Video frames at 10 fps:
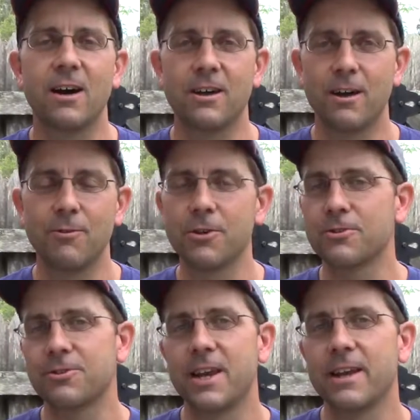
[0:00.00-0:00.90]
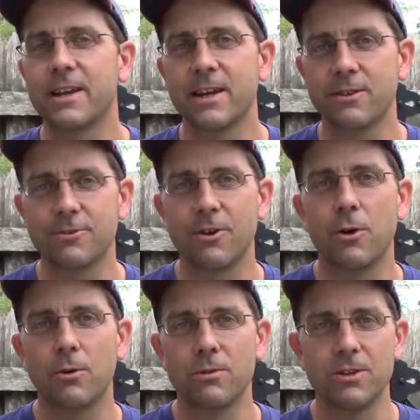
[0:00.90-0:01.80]
of understanding. And
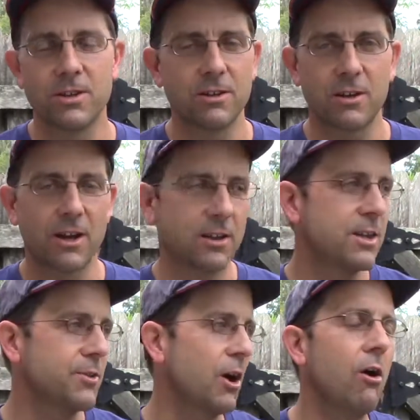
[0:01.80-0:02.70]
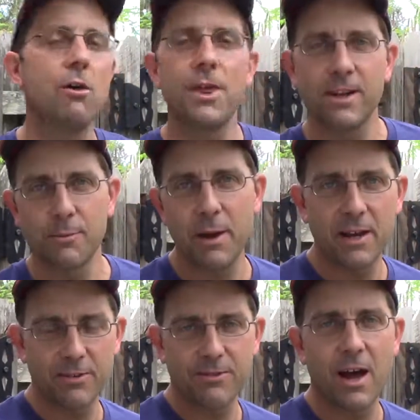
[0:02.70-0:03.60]
so, kind of leaving all that
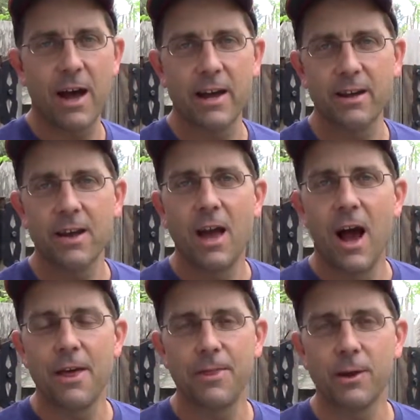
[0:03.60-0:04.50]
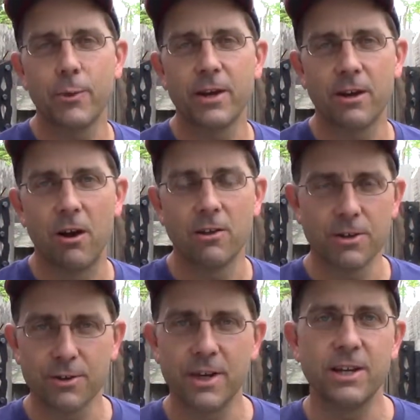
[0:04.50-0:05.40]
debate aside, I think we can all
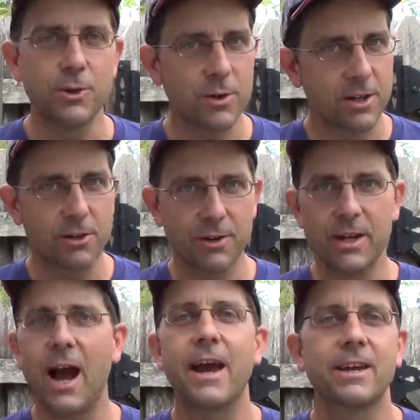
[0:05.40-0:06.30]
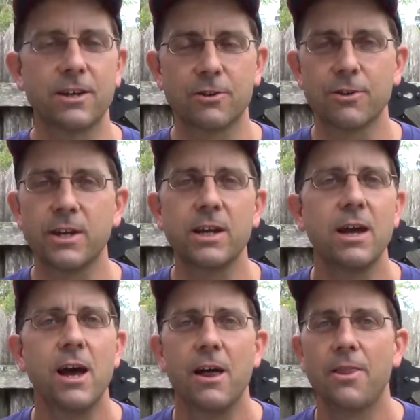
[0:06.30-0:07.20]
agree, you can agree, I can agree,
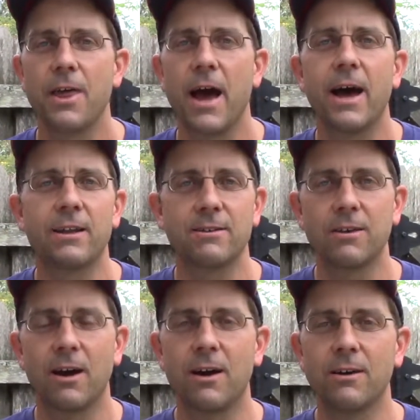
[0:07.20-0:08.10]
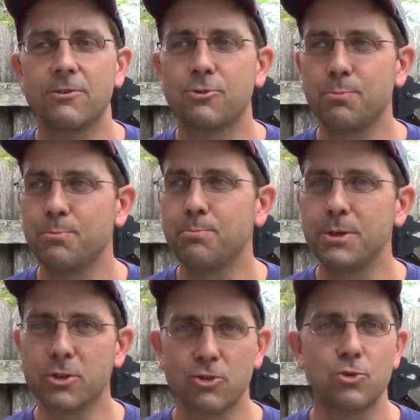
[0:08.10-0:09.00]
that
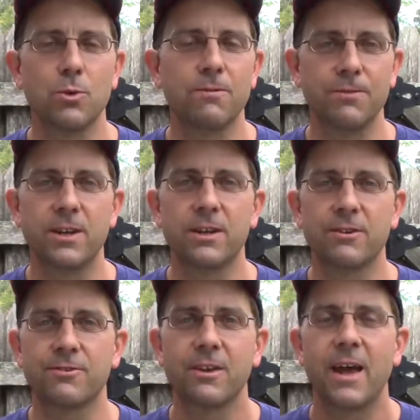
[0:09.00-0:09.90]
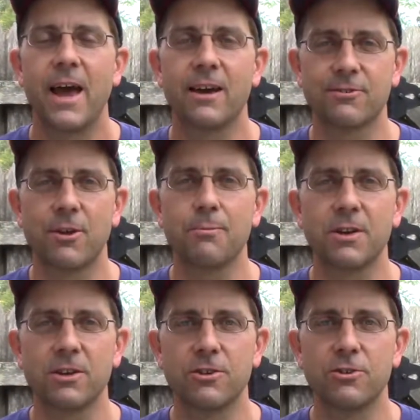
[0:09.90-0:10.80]
spiritual fitness has
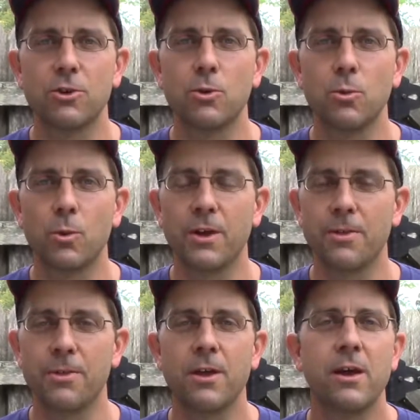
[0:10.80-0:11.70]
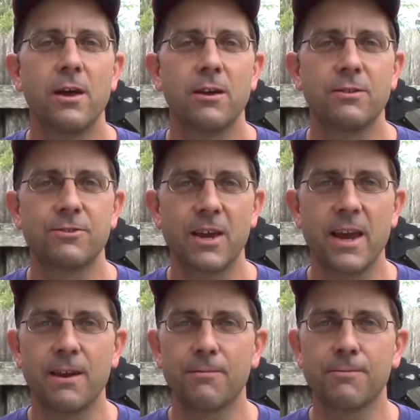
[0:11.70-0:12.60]
something to do with
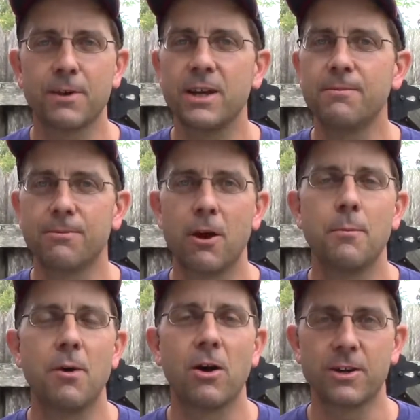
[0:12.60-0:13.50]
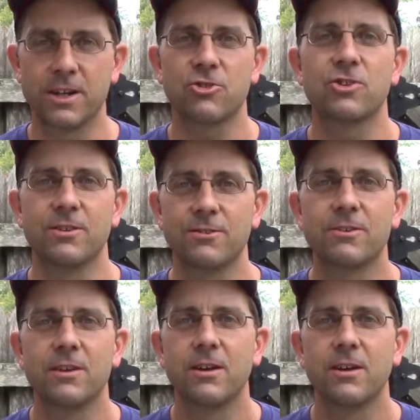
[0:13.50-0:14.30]
staying free from our addictions.